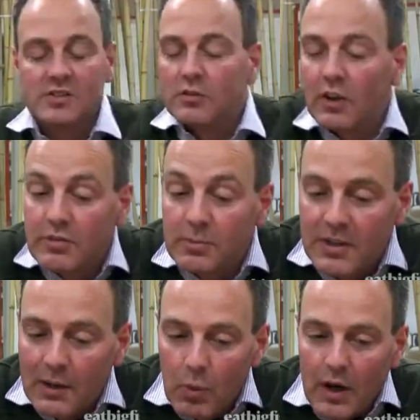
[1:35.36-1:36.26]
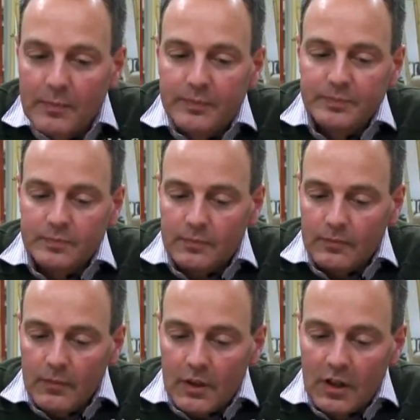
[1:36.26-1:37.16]
So right from day one,
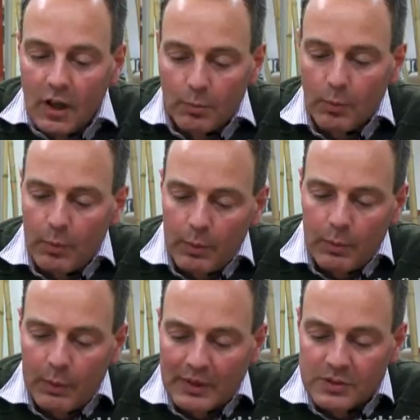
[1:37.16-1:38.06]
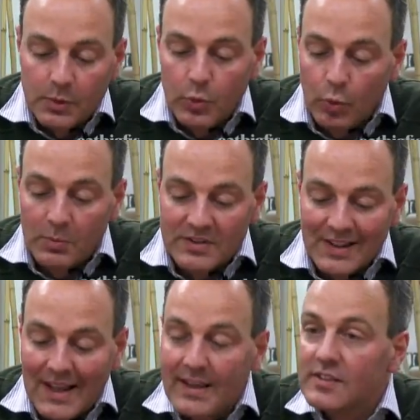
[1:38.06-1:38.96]
we went to enormous
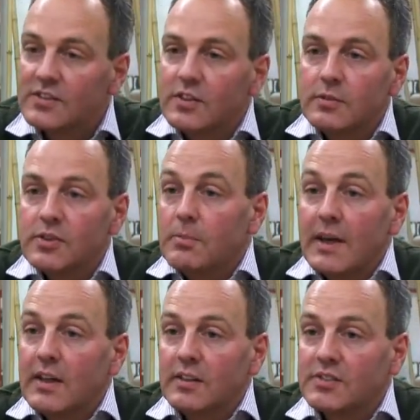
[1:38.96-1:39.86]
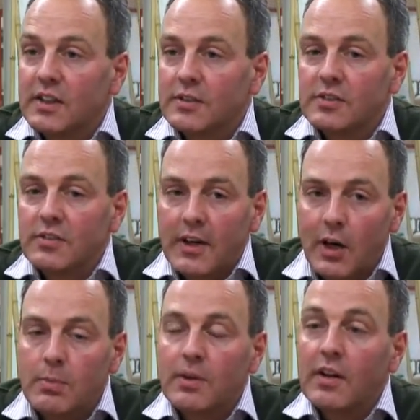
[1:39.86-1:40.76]
lengths to make ourselves a very
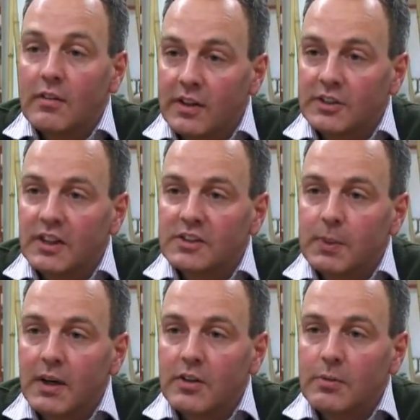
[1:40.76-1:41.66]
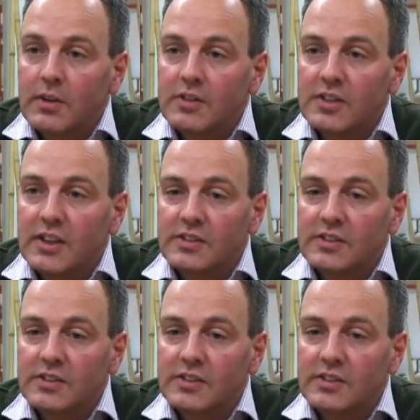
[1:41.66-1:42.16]
open and a very transparent community.